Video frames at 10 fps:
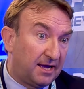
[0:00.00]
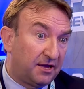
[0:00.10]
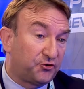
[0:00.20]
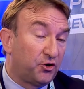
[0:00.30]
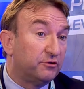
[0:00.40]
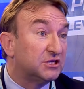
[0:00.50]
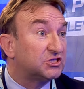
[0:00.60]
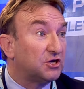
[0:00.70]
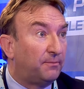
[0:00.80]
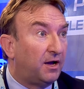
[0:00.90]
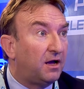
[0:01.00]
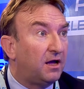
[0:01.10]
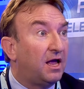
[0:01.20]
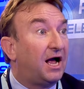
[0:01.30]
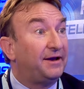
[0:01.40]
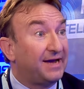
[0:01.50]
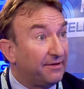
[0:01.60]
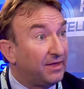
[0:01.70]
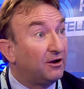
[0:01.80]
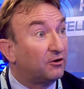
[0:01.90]
through the summer, and now
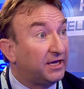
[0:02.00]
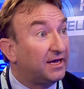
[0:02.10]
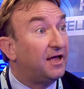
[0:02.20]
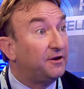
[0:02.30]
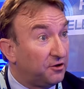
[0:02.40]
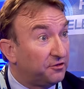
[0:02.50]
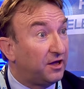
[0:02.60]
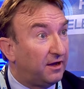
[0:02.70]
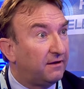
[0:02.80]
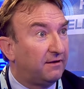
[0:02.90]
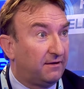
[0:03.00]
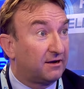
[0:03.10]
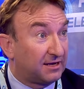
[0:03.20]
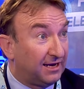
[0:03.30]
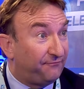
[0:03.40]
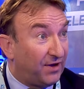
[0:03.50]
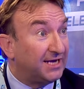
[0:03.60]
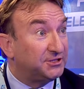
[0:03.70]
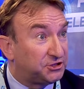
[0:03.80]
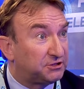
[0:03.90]
they're looking at another cliff
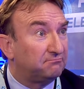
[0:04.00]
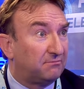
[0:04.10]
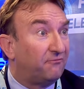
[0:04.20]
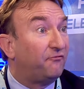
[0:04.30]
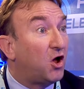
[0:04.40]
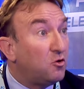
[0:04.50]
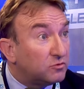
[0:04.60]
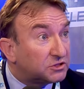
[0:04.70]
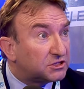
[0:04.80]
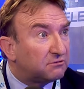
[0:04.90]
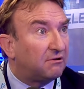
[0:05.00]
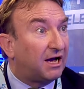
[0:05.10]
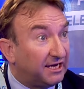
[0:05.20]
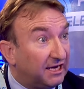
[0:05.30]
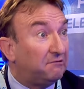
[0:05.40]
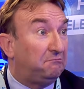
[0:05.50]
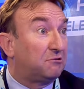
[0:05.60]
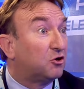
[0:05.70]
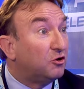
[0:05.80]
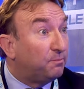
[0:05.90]
edge vote, and it
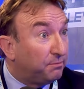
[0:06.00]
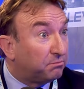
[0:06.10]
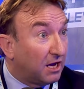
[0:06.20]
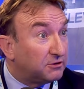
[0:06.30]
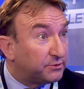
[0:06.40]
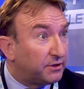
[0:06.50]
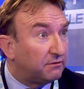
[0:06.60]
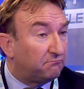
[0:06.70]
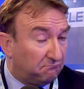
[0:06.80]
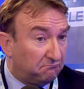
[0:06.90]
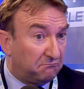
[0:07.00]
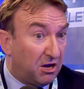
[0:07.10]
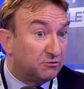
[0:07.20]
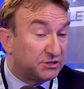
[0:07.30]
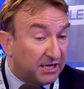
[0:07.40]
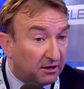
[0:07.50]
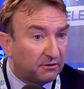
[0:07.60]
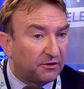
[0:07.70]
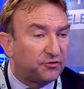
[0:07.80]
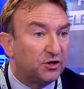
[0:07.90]
could go to a no deal on
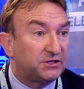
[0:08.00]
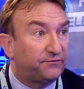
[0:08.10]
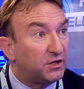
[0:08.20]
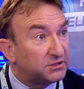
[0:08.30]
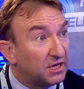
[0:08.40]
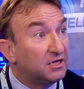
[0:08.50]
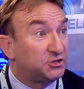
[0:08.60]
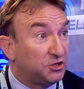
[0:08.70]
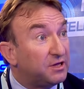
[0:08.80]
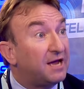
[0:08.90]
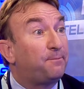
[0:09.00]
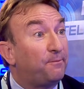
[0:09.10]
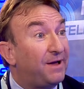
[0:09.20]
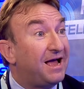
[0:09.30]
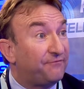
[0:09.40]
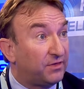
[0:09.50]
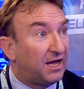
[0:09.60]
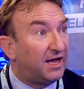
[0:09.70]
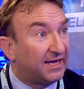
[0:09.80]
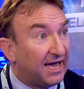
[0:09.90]
the 31st. Do they prepare for
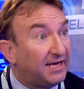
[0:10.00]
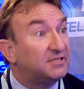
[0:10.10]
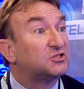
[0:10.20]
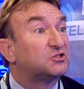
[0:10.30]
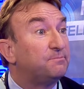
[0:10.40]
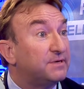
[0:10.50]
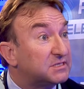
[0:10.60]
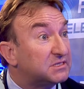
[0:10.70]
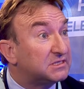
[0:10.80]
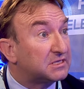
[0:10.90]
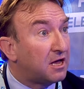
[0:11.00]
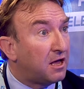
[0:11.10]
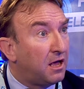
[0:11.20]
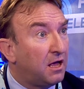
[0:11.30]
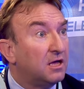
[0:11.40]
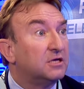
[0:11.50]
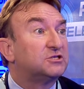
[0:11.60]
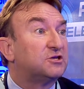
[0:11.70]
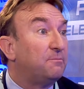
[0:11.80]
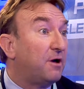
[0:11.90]
that again? Some businesses are.
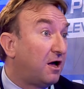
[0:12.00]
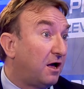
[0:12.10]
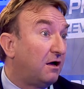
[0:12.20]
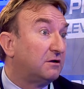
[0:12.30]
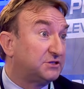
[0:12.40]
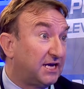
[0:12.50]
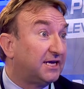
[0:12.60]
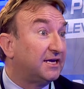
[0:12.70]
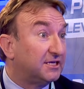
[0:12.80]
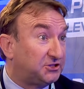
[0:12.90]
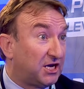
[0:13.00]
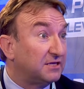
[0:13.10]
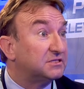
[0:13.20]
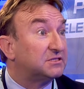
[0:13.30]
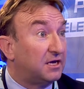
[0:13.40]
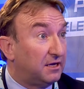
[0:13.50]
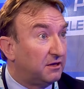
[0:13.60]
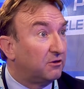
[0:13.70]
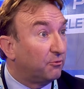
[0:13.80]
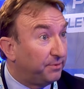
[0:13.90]
Some are taking a chance that
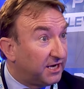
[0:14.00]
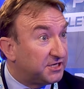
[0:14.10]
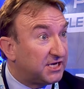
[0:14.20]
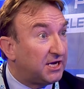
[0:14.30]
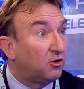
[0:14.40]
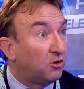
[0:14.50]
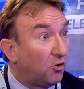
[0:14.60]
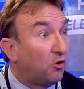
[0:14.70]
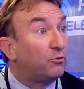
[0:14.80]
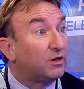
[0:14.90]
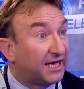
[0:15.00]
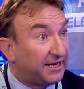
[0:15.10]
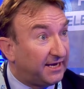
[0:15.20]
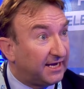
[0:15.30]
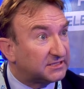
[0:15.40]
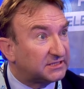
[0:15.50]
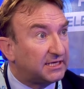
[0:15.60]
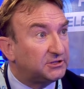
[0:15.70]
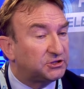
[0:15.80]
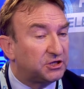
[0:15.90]
there will be a deal or we'll get an
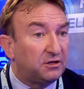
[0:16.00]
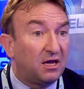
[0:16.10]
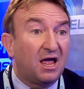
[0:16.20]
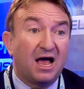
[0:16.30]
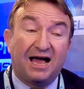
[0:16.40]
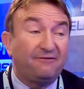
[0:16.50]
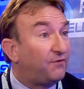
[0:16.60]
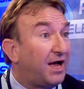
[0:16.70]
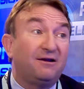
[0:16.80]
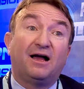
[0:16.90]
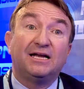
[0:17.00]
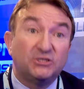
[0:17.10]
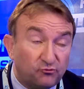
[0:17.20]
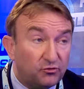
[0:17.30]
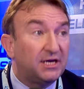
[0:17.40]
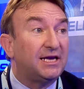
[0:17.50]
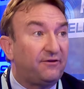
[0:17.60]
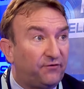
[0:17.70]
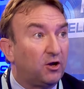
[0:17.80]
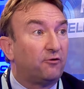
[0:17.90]
extension. I really
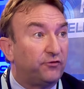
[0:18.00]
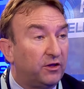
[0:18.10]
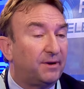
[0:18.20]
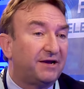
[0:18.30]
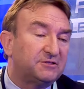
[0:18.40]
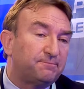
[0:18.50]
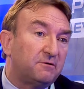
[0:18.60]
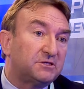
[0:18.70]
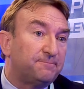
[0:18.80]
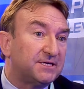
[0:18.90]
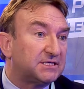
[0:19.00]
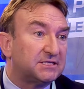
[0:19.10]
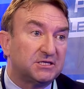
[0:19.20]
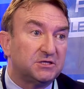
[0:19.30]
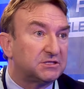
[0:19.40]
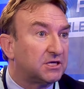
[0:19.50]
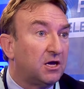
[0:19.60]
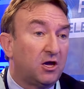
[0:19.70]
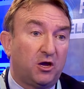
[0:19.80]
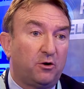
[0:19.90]
feel for them. And I've spoken to businesses
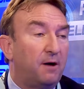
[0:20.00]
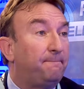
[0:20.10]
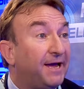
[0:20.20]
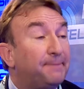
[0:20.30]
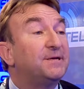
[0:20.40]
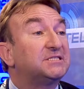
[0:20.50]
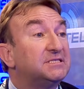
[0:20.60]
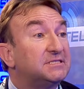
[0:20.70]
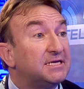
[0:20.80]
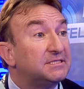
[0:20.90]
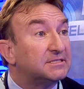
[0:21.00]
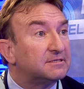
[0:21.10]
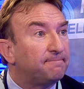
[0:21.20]
who are big businesses,